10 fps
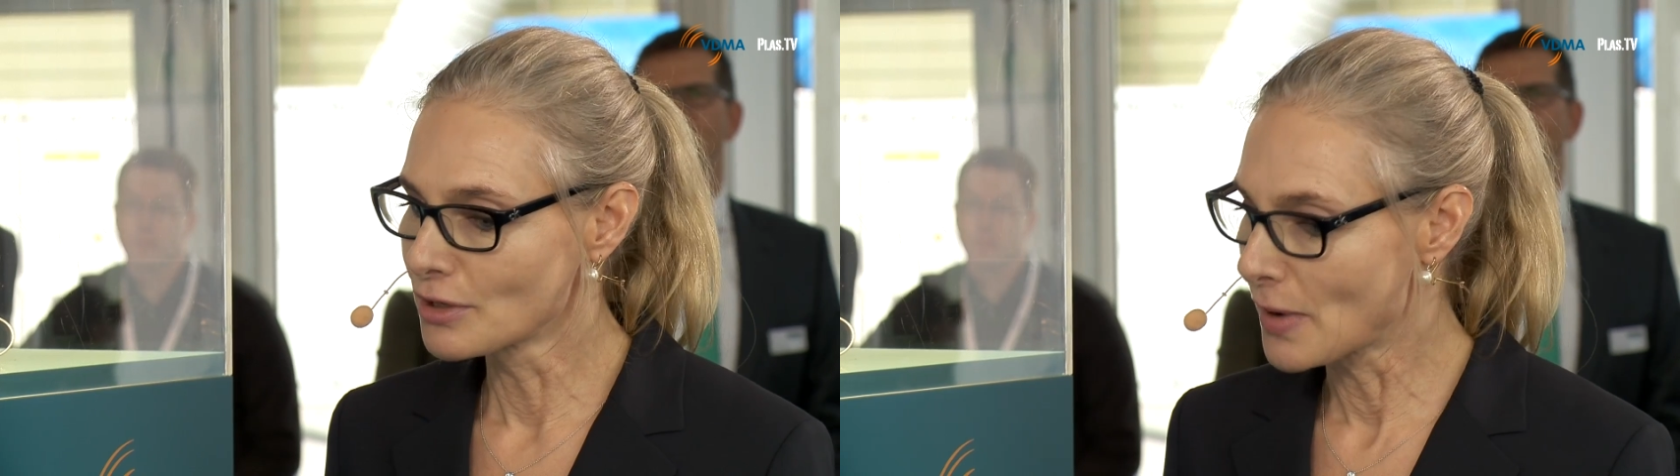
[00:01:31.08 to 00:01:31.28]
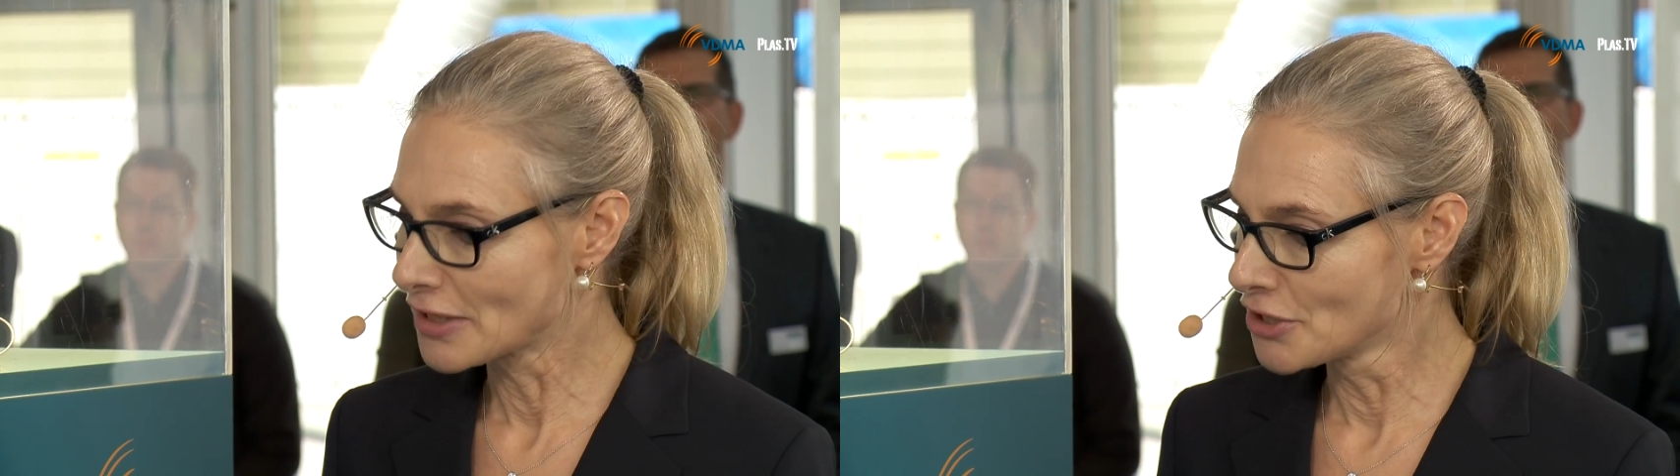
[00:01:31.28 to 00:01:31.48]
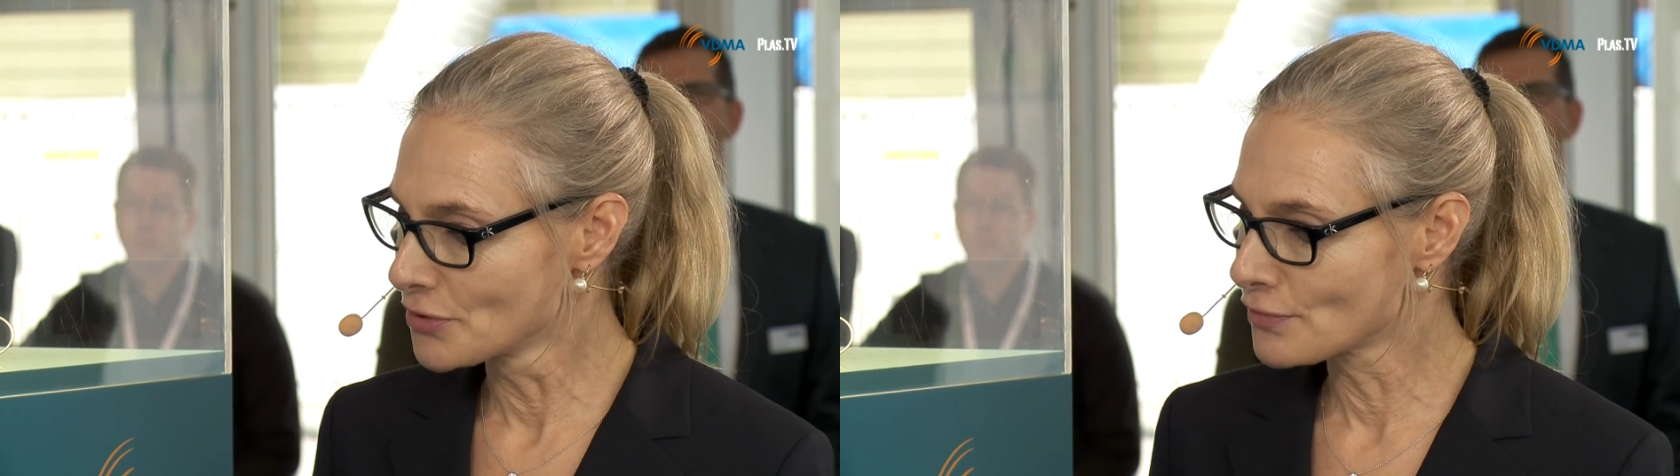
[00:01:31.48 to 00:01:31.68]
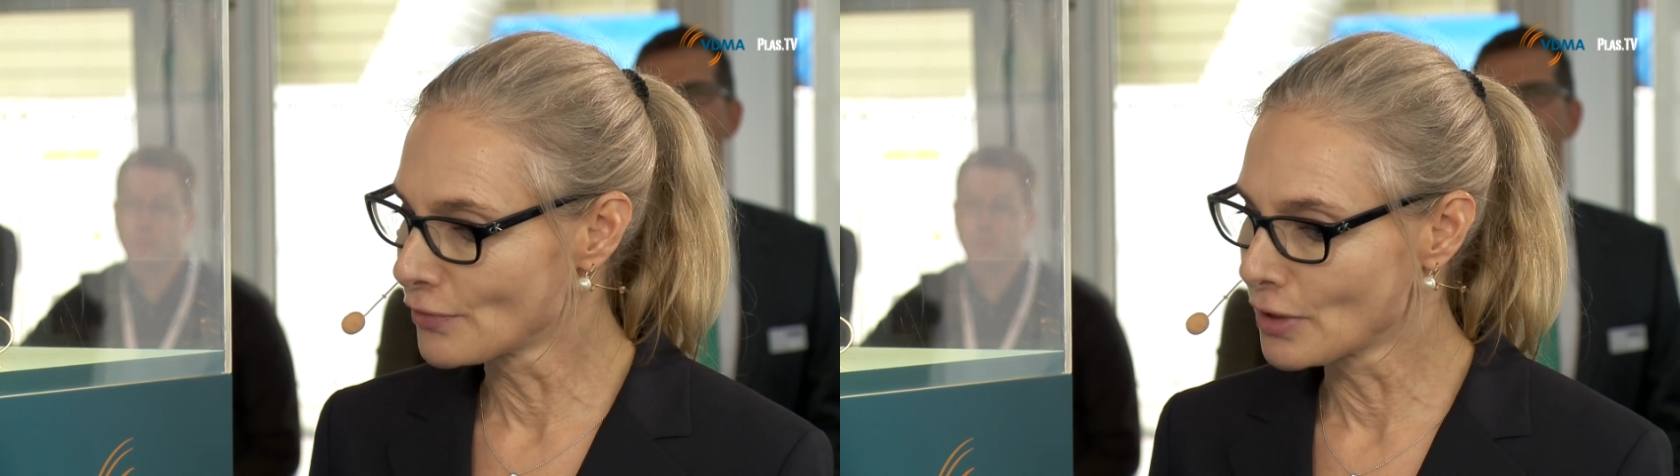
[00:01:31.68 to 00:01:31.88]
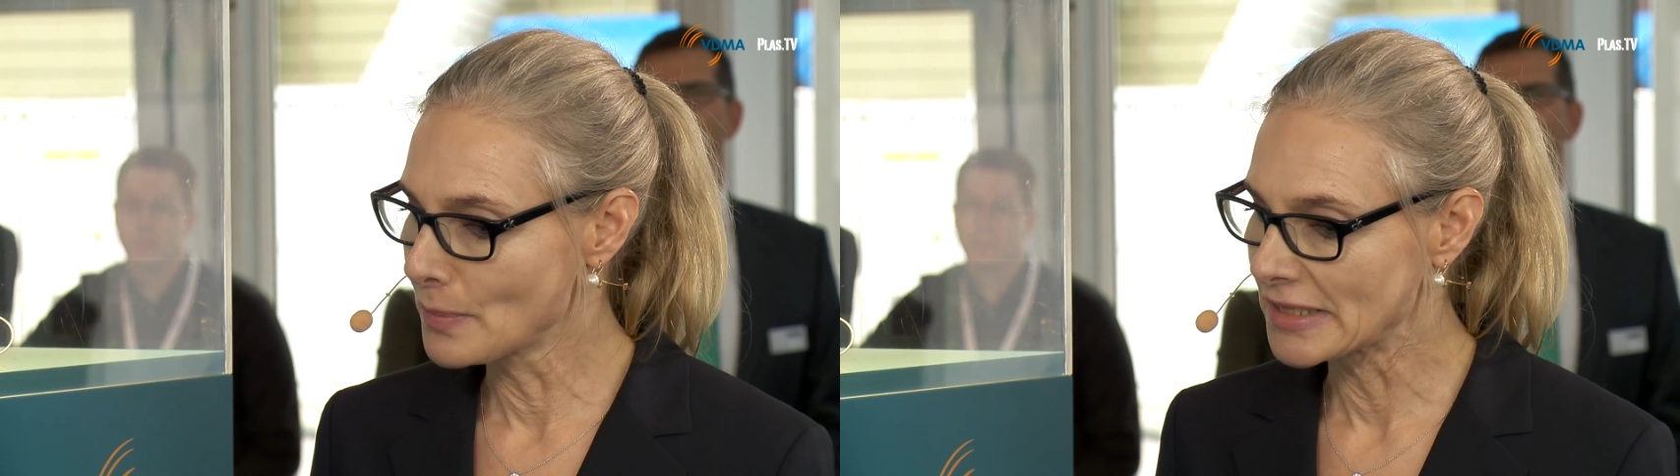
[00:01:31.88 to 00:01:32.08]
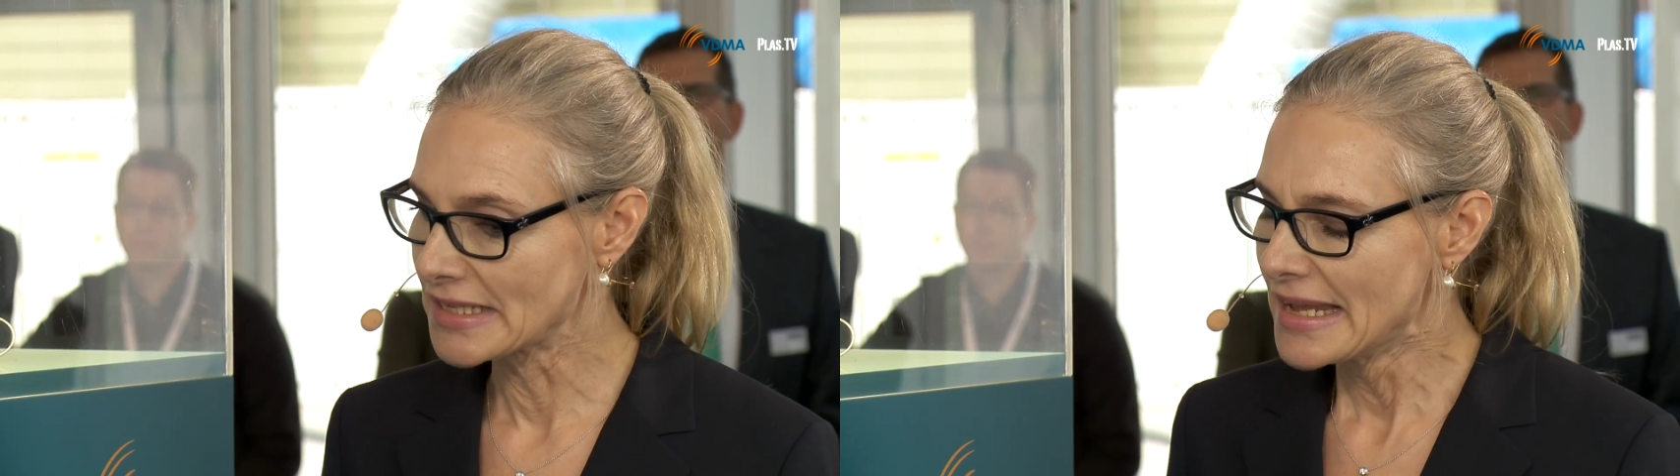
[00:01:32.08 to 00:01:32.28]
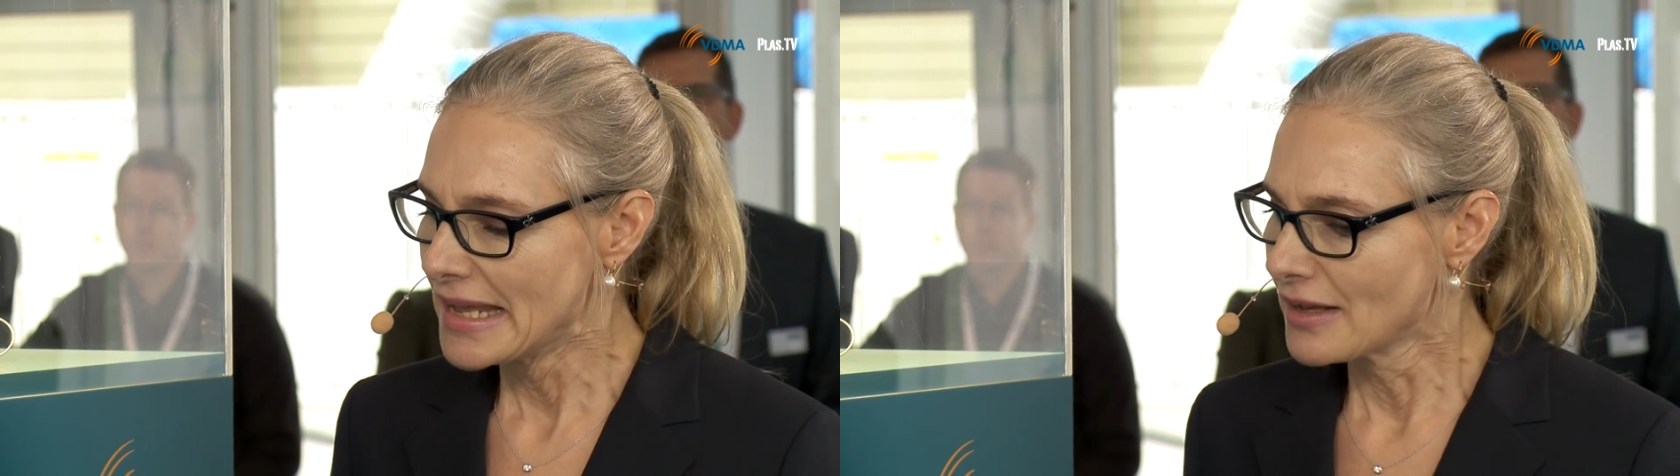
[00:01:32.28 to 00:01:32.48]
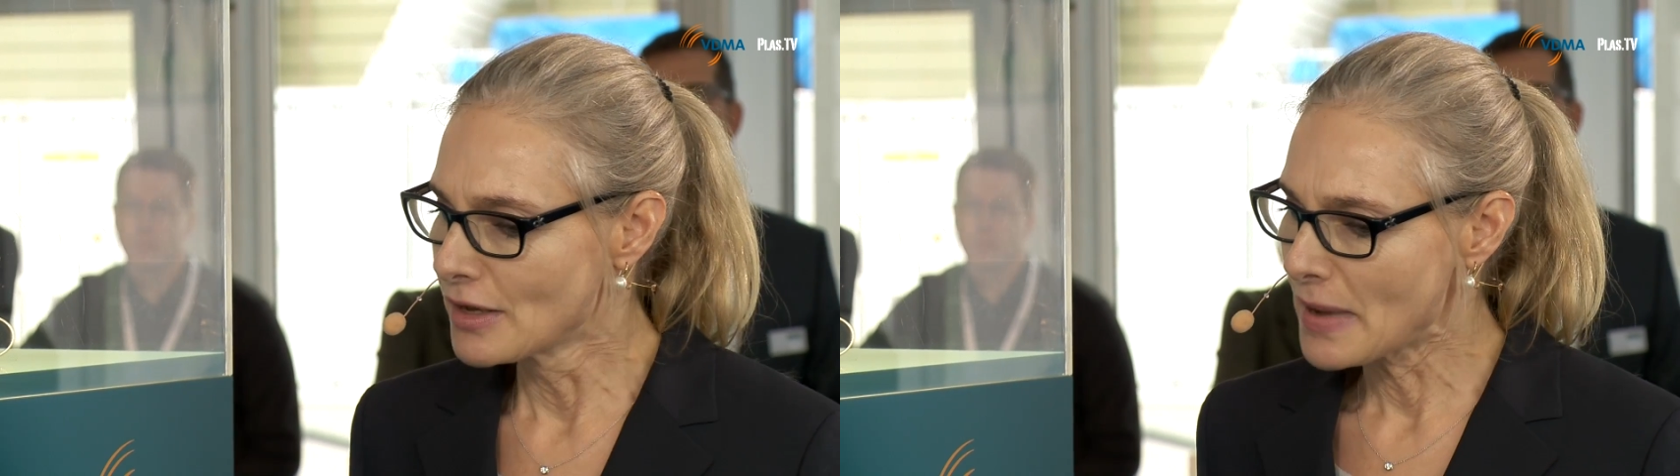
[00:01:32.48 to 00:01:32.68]
quite useful, but
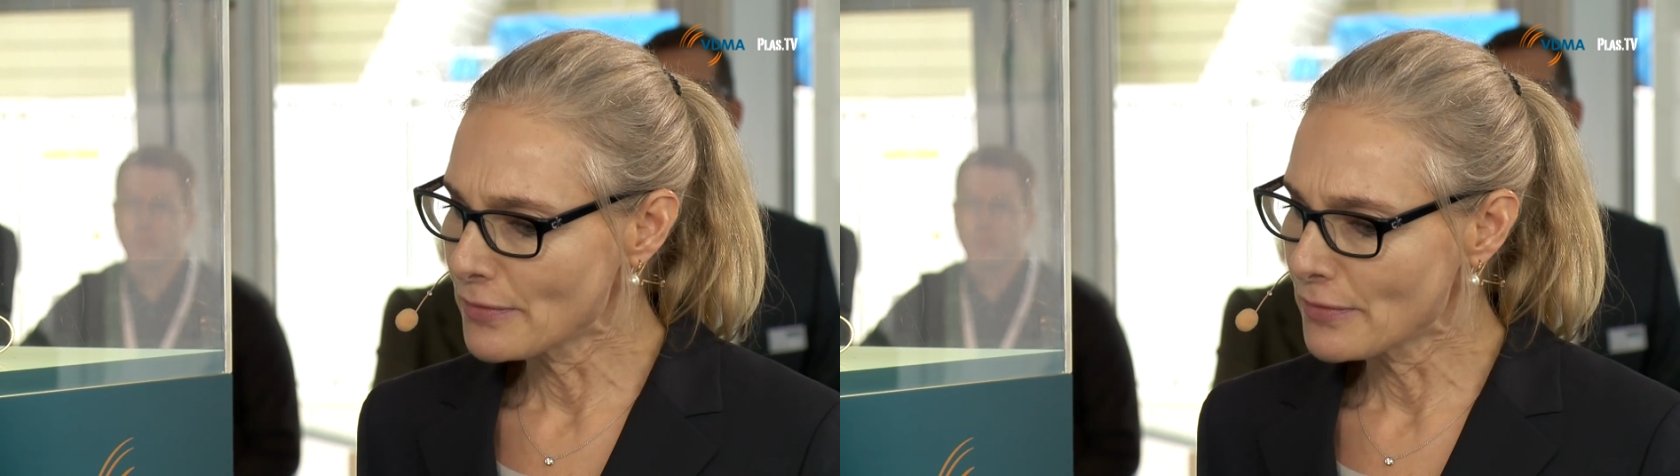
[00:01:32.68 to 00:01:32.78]
I